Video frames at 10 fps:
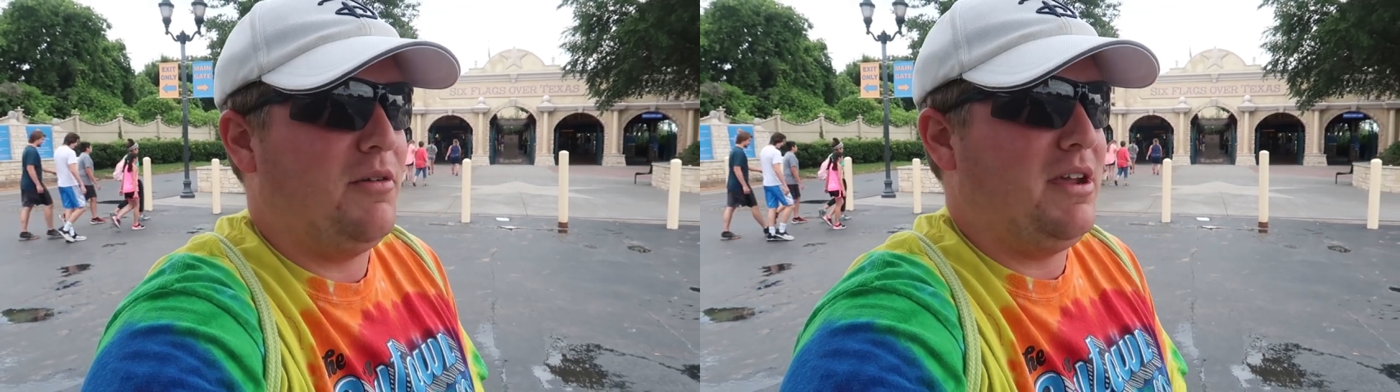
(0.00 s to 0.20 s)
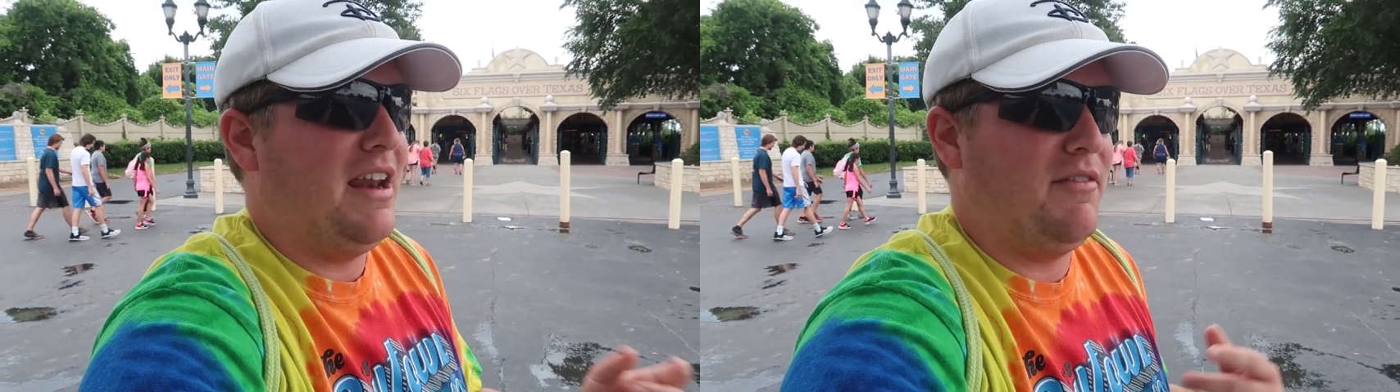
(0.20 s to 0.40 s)

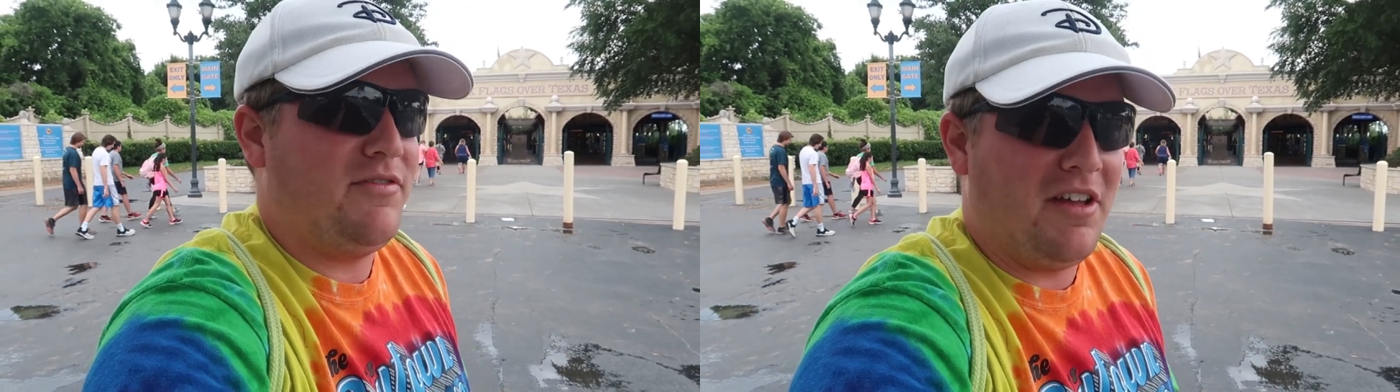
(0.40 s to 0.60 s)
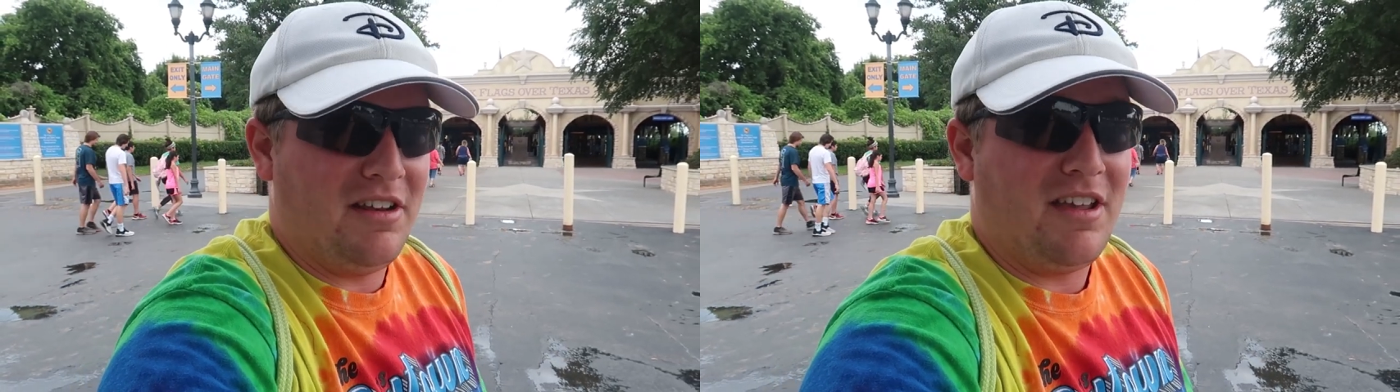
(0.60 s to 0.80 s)
so we can have
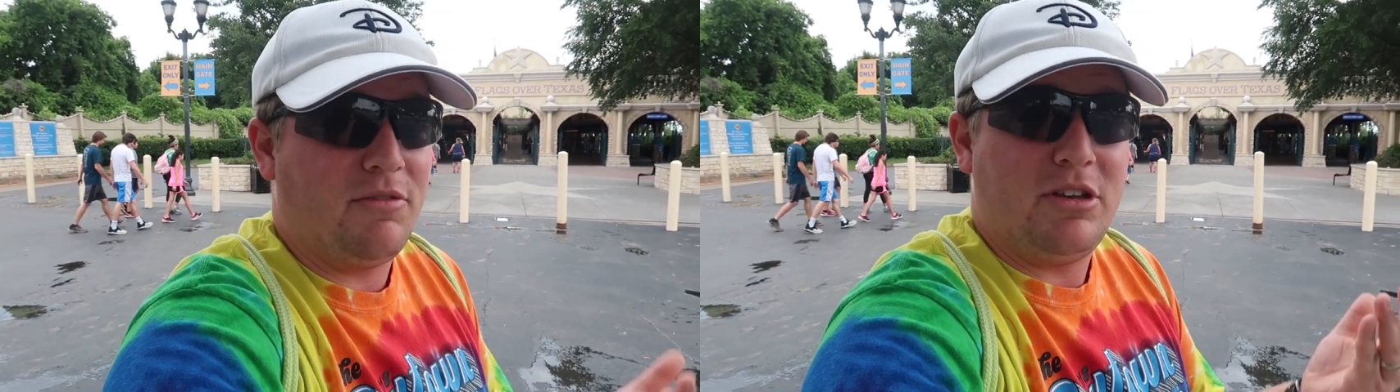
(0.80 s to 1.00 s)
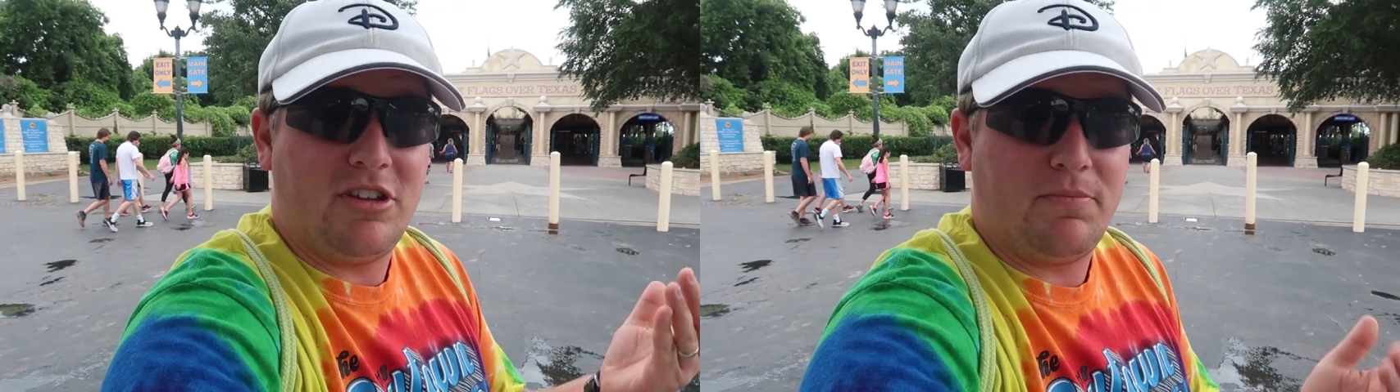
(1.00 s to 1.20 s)
fun
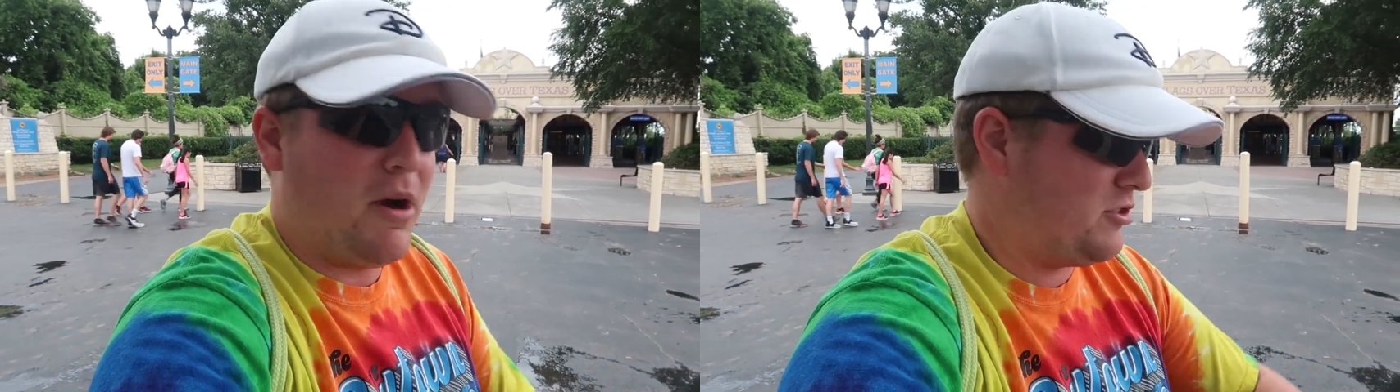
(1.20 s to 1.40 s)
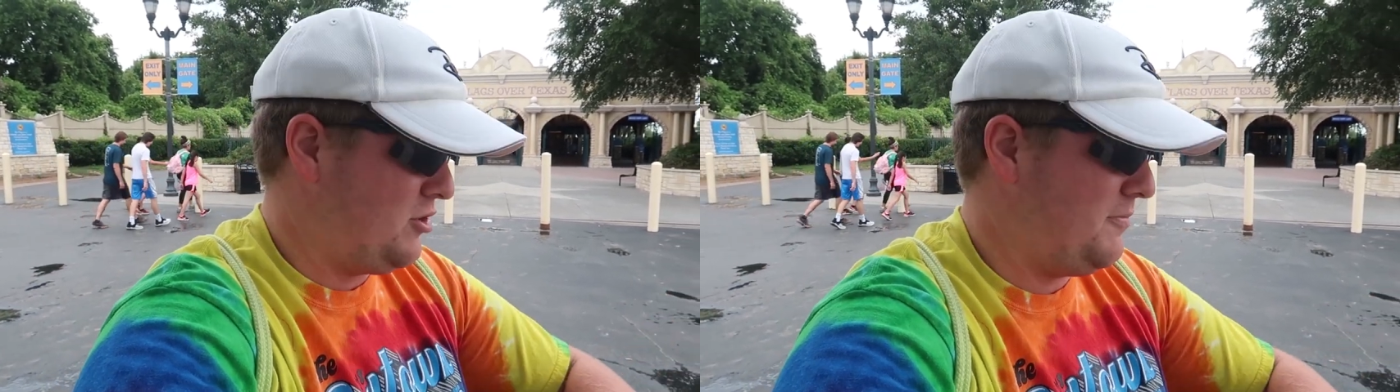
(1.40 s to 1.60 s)
because we just
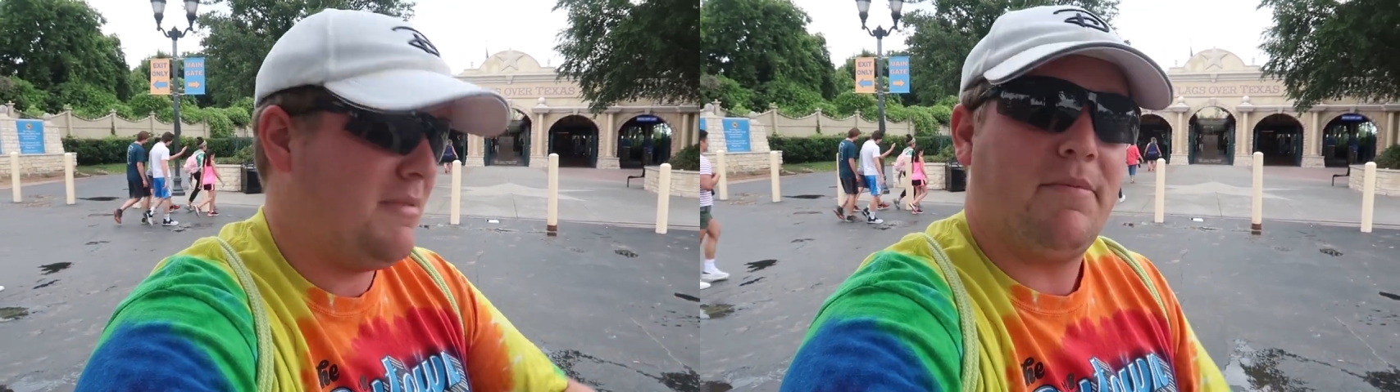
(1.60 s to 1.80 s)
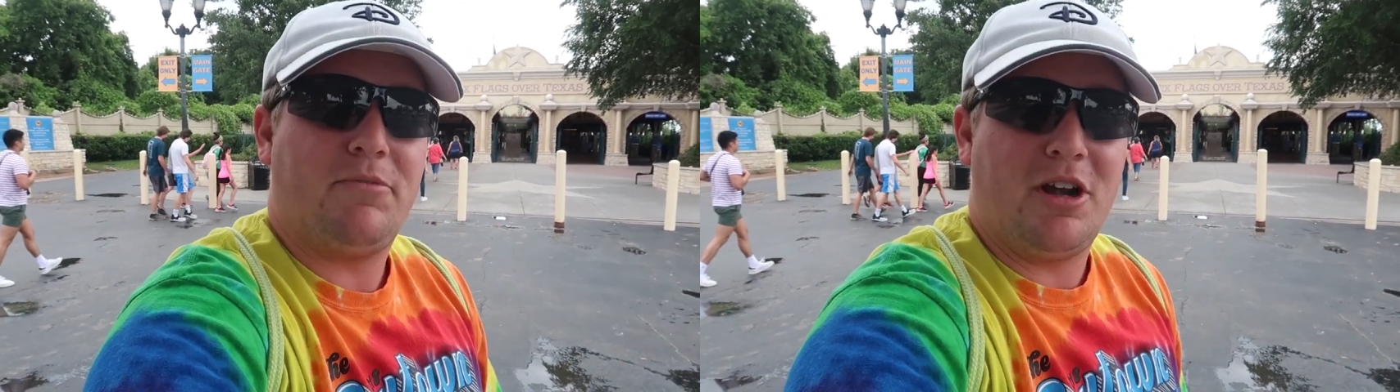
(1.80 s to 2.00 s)
parked just open
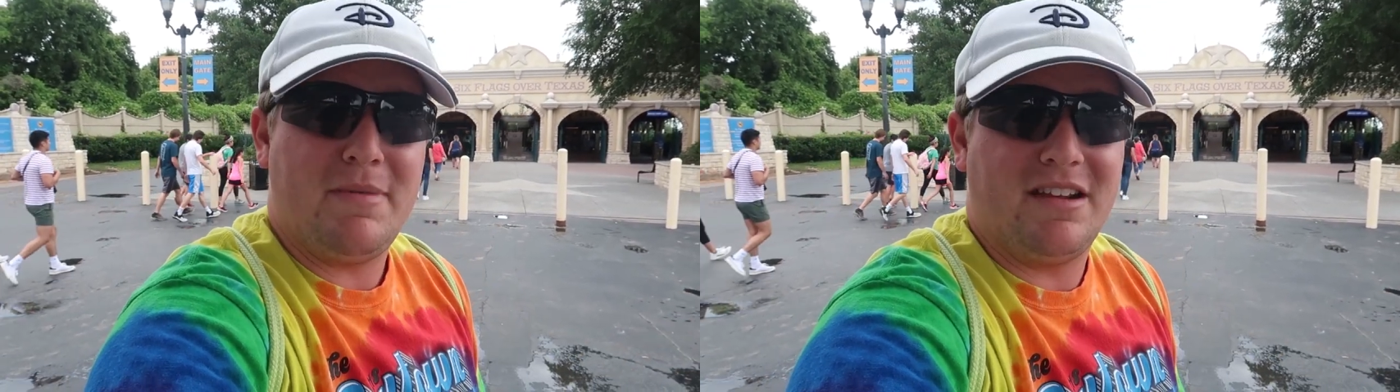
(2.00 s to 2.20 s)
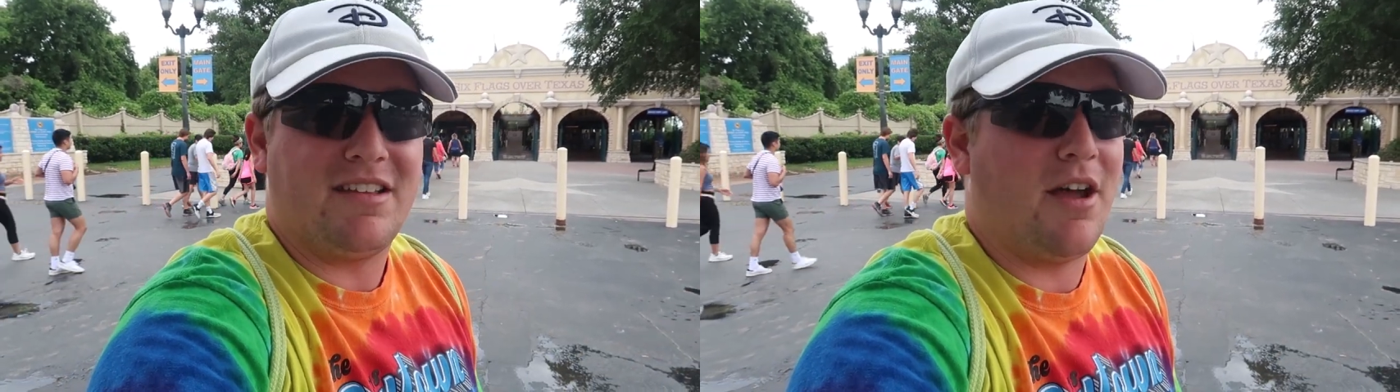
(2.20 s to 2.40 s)
about thirty minutes